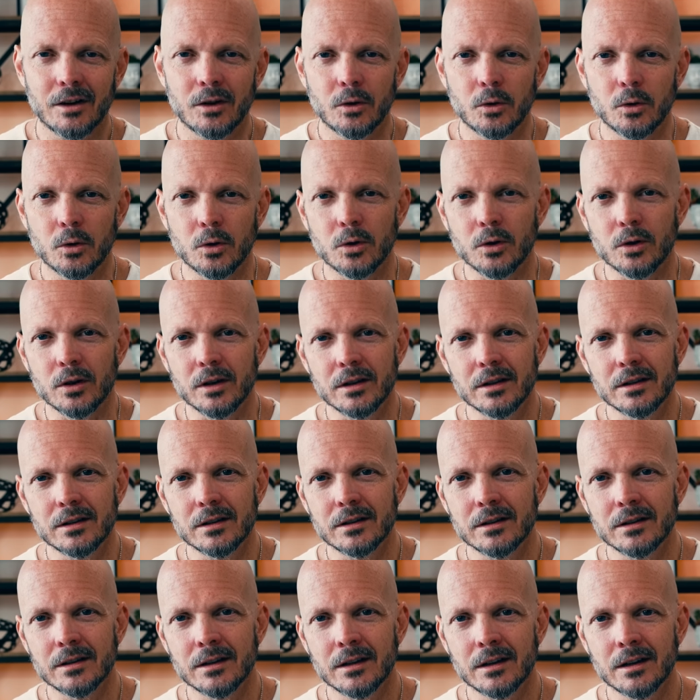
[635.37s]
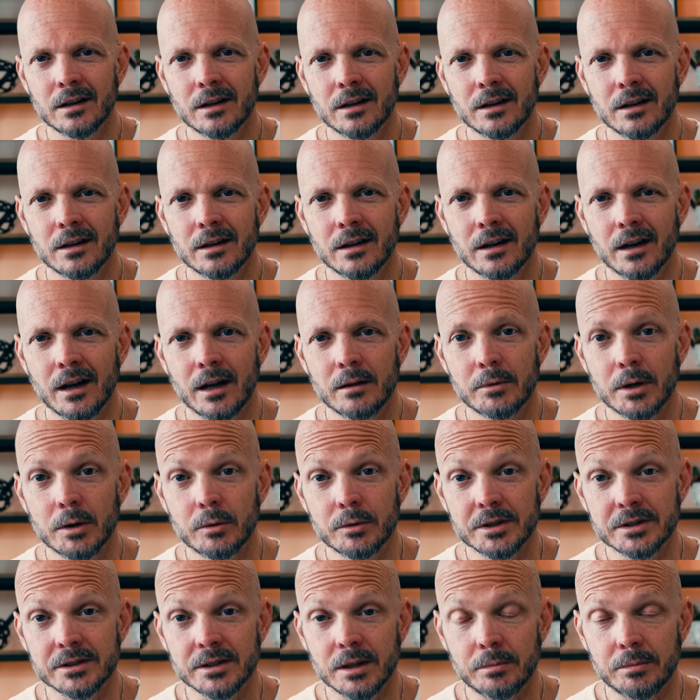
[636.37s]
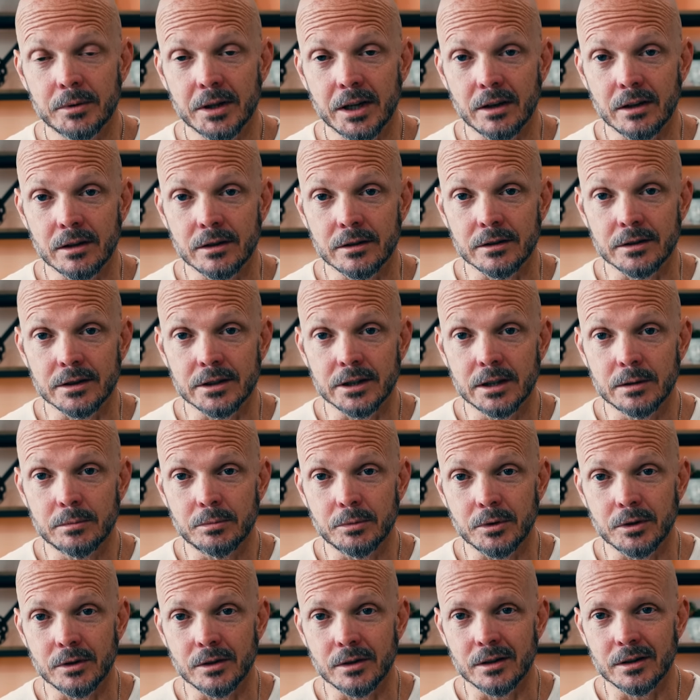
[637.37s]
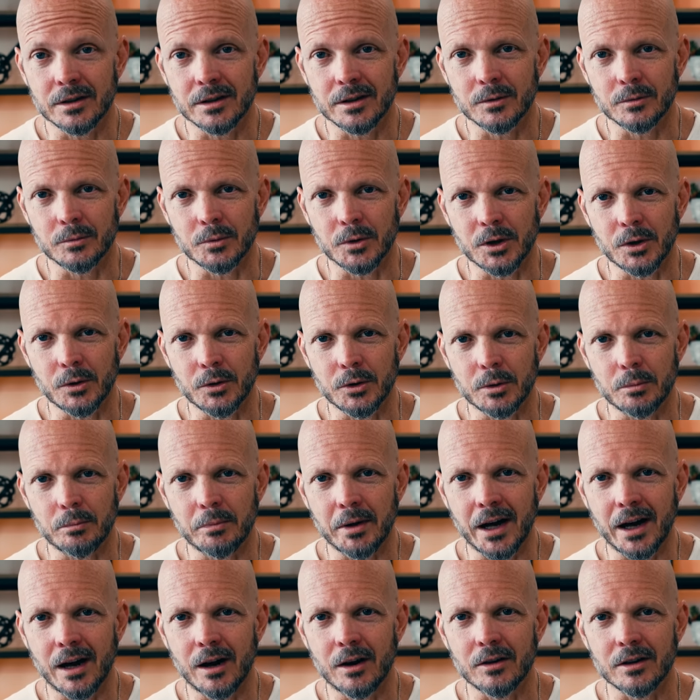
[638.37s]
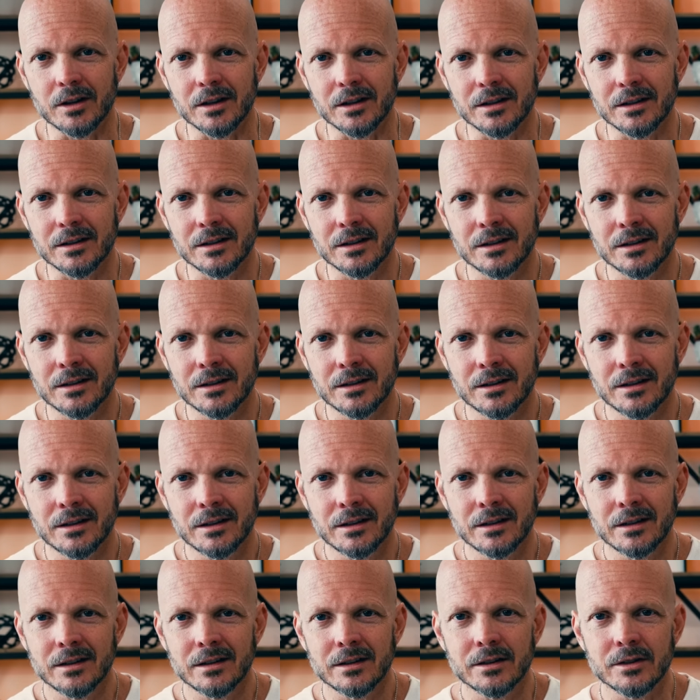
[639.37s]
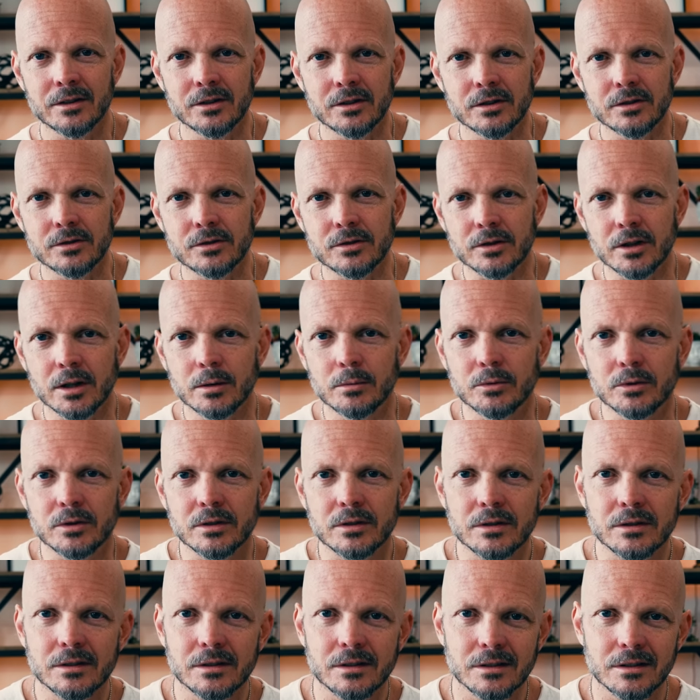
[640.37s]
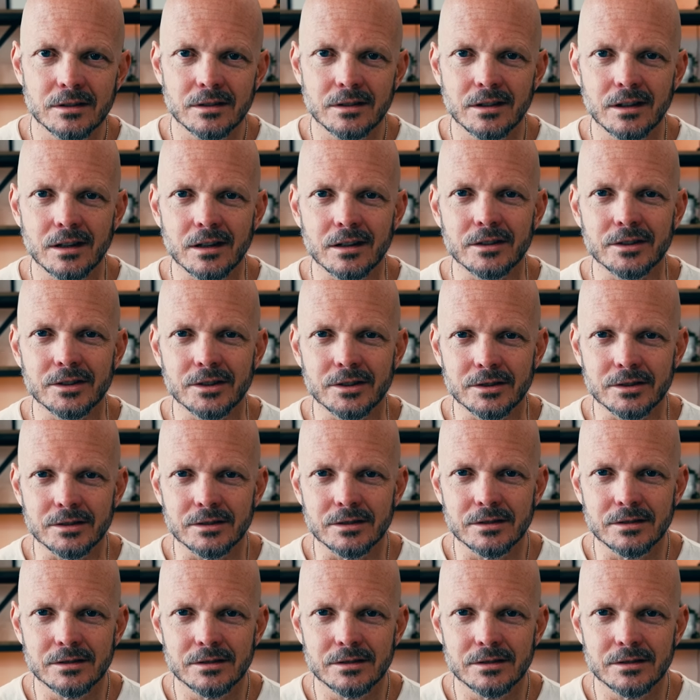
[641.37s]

Or how about we step down a little deeper and we go into power. "You're trouble, aren't you?"